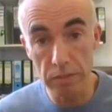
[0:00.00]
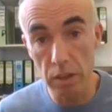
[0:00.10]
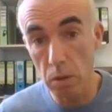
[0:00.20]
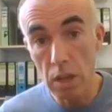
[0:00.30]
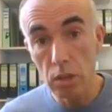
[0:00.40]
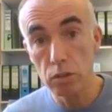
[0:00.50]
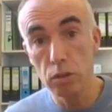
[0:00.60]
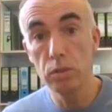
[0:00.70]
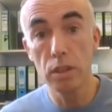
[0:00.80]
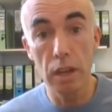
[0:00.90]
So
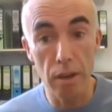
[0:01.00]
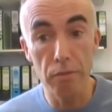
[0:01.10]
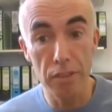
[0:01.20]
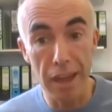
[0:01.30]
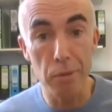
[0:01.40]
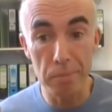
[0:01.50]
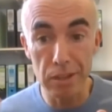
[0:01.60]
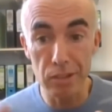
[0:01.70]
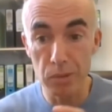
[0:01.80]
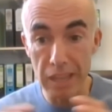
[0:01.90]
do sign up for that one,
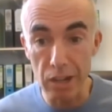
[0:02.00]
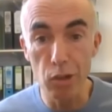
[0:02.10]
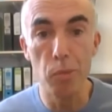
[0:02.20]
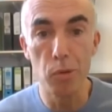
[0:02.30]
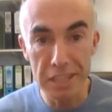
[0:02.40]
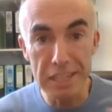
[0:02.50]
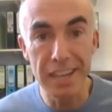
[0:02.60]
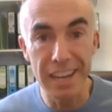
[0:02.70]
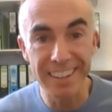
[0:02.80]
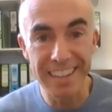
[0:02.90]
because you'll get a lot more
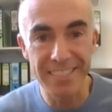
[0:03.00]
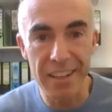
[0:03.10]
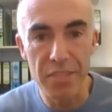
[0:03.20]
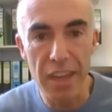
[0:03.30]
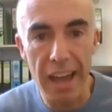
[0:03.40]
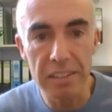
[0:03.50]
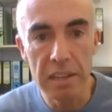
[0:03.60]
detail in that.